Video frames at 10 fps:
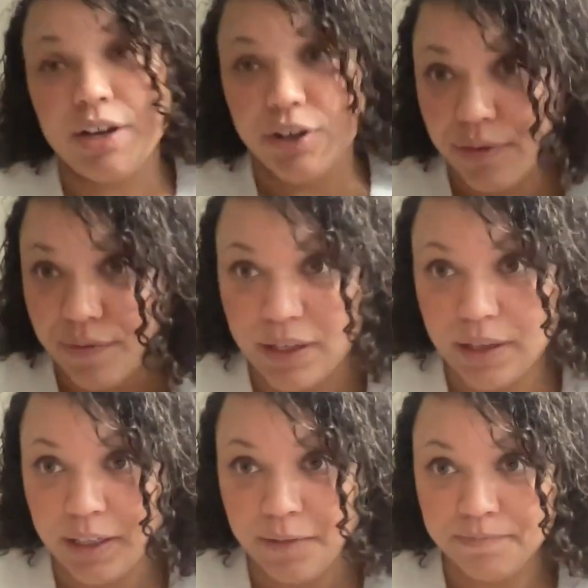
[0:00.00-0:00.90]
you're
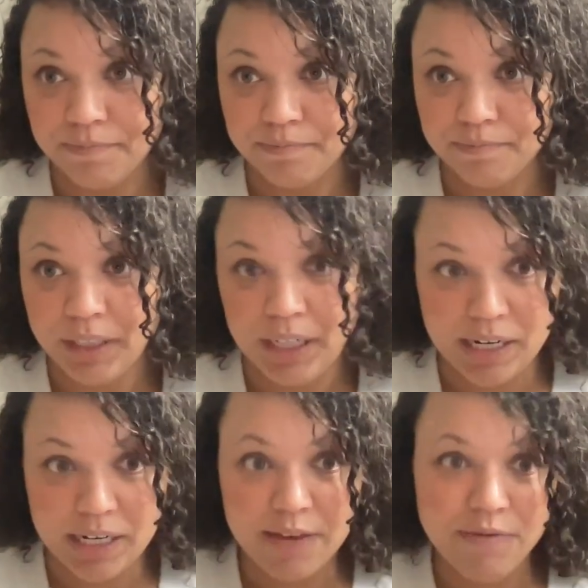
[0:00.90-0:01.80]
feeling in
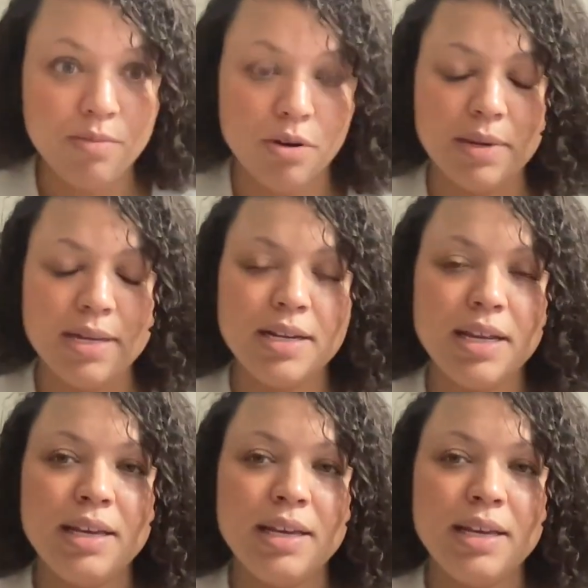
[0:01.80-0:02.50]
any given moment,